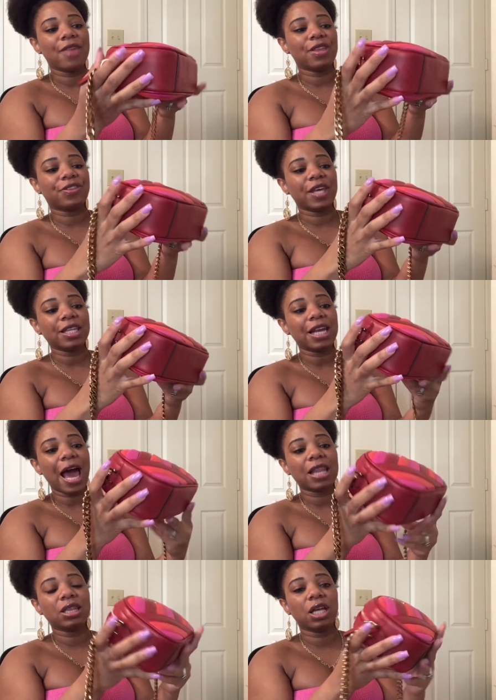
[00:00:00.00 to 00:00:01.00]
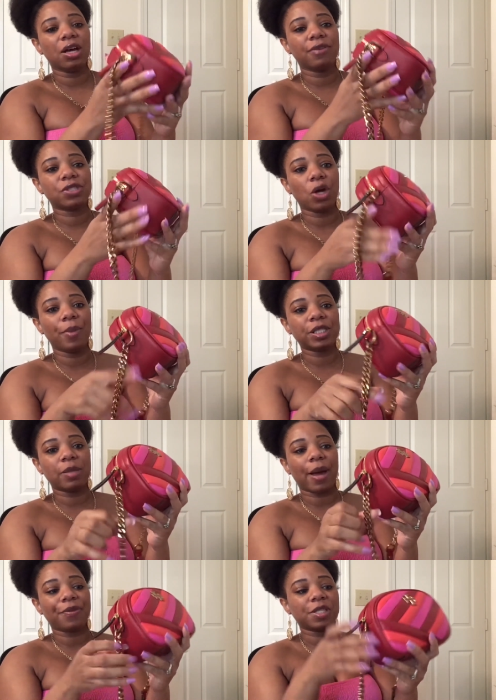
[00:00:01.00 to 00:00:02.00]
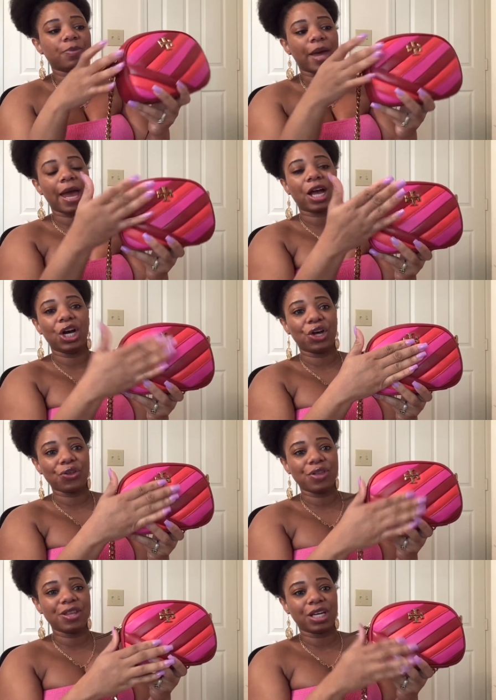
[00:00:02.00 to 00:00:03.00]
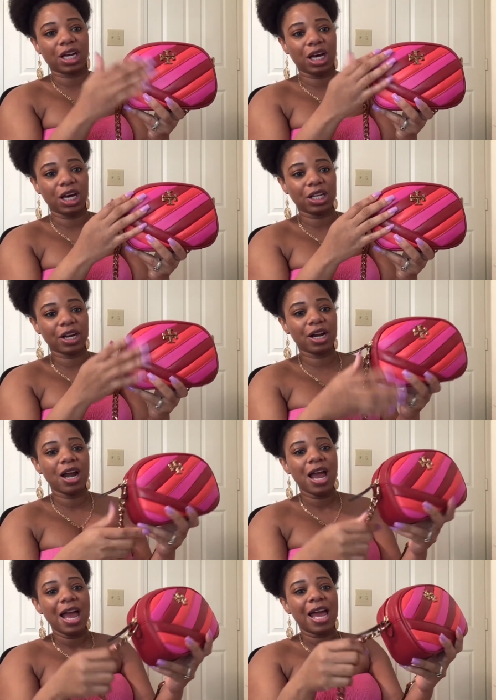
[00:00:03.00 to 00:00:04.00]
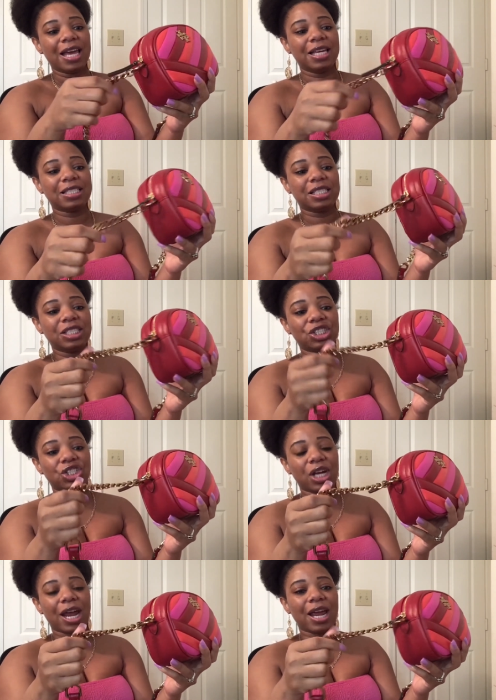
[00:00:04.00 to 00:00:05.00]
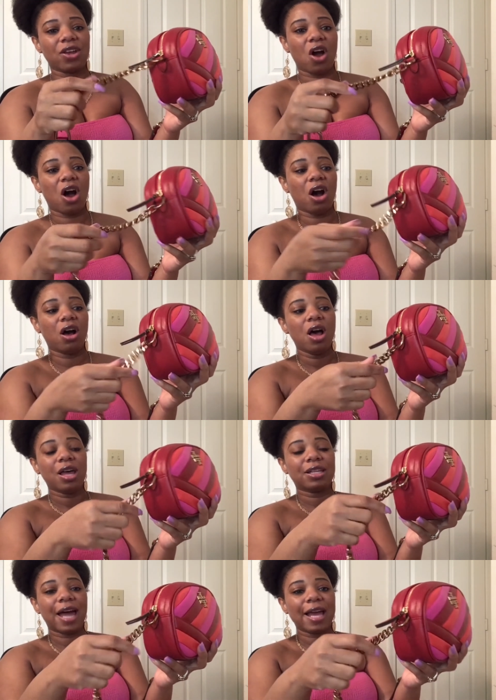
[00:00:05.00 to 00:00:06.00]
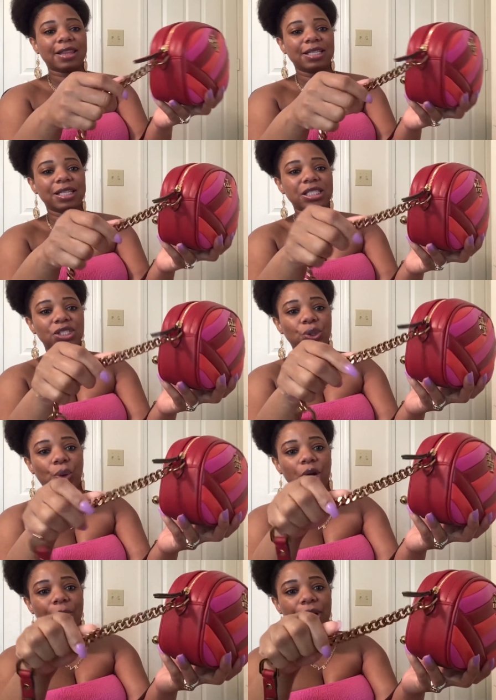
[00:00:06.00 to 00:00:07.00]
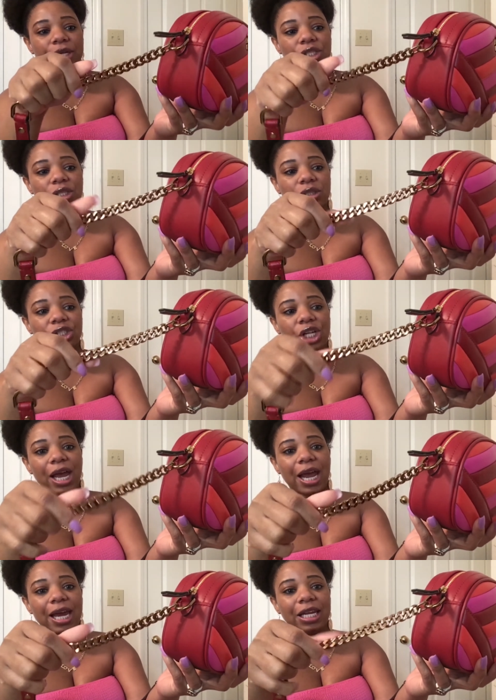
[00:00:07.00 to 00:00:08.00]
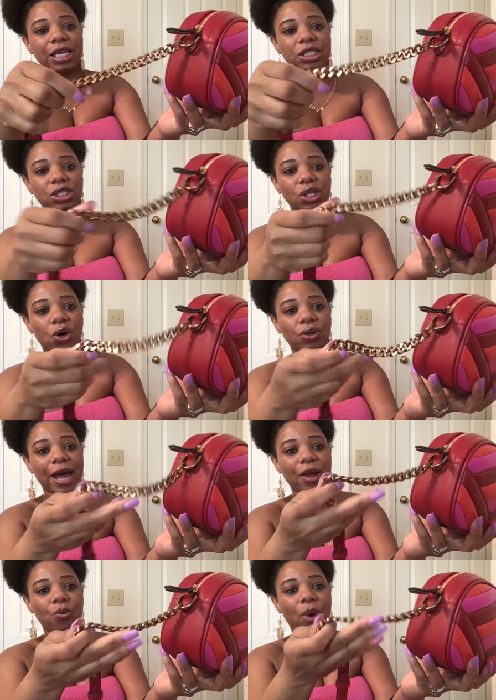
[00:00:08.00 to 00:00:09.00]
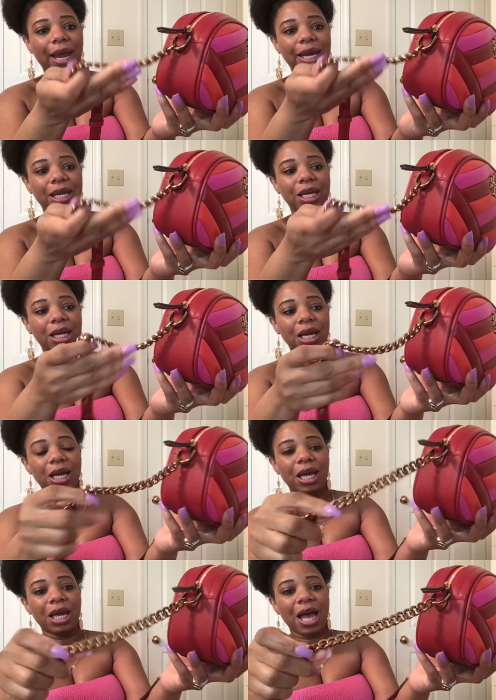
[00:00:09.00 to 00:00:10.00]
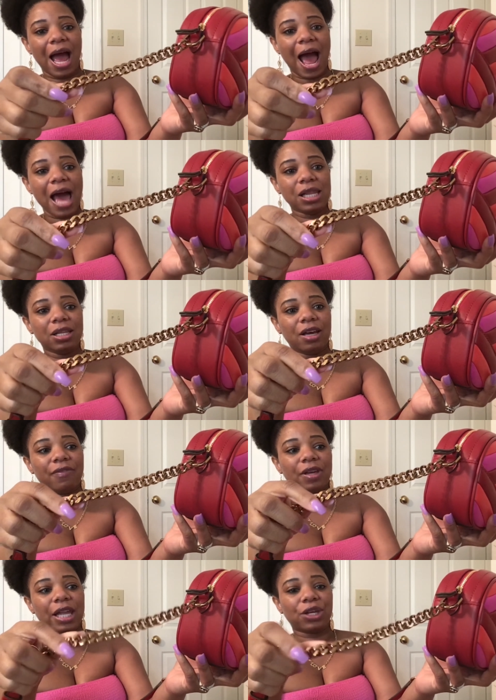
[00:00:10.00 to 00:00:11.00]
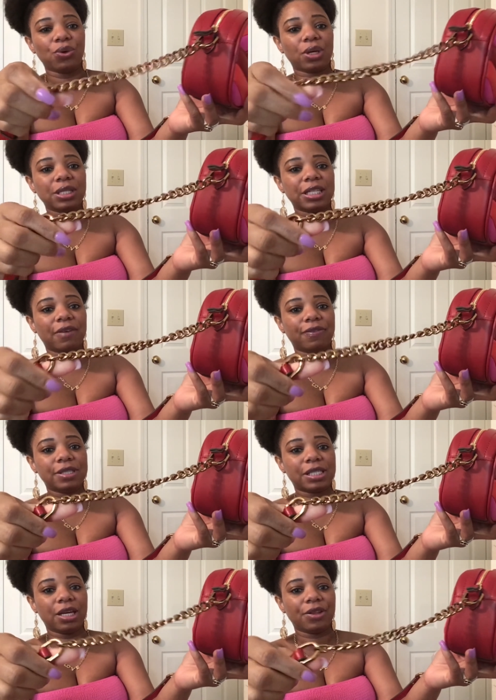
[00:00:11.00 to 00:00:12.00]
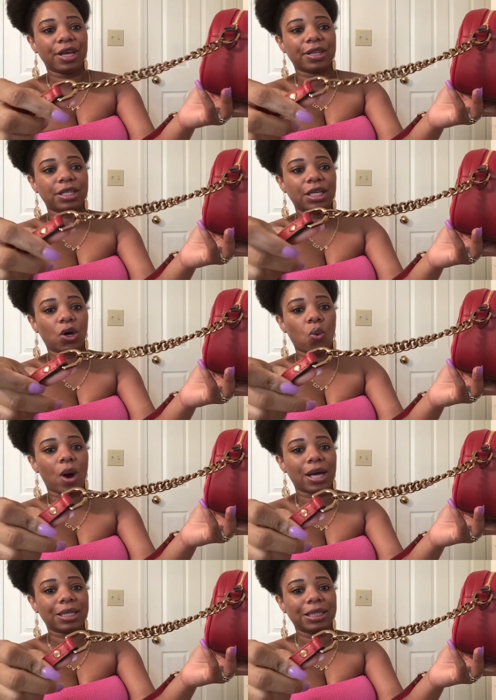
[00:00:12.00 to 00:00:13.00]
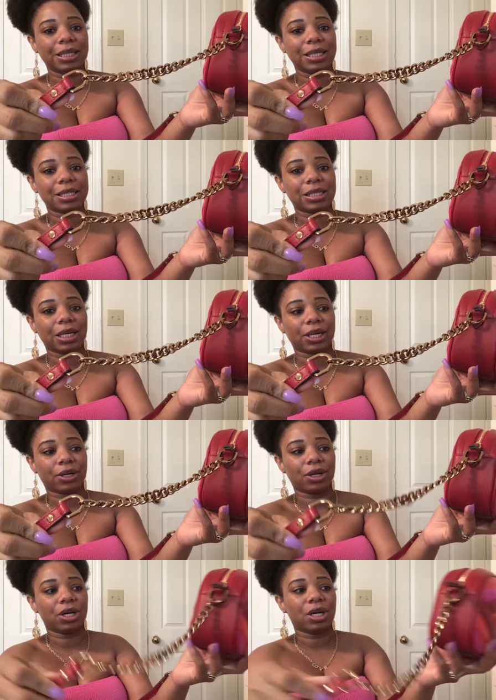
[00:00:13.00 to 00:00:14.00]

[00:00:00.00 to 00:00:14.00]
the thing that I love so much about this bag other than the color is this chain, y'all. Like, this Tory Burch chain is so, like, weighty. I love it. Like, you can definitely tell that the quality is there.